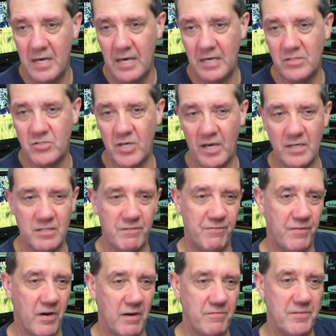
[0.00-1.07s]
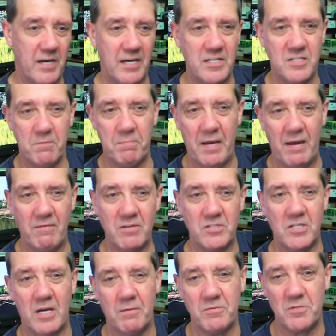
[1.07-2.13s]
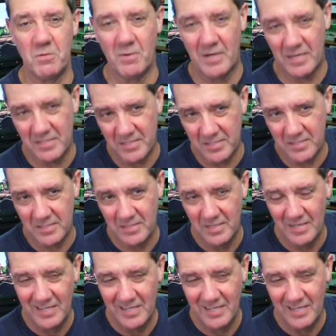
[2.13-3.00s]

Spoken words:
It takes 5 days apparently to come to us.